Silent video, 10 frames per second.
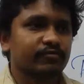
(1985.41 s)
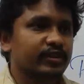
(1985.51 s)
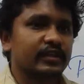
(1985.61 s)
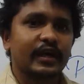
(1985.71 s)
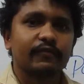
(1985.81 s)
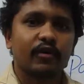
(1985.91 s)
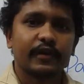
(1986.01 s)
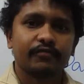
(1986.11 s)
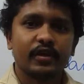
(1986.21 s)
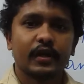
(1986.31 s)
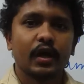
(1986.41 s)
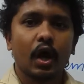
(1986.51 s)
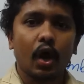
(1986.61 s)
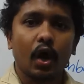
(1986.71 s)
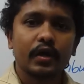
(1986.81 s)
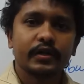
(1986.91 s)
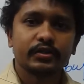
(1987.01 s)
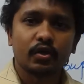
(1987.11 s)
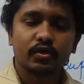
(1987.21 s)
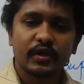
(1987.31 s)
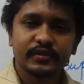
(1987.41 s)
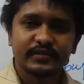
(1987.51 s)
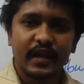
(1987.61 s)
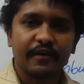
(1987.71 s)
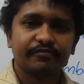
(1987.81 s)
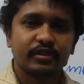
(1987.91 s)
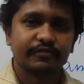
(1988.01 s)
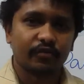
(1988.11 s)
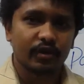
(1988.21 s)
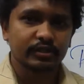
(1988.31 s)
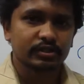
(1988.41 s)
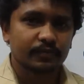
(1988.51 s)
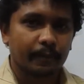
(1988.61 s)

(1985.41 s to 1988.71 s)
Within that 1 week, all the tortoises left the forest.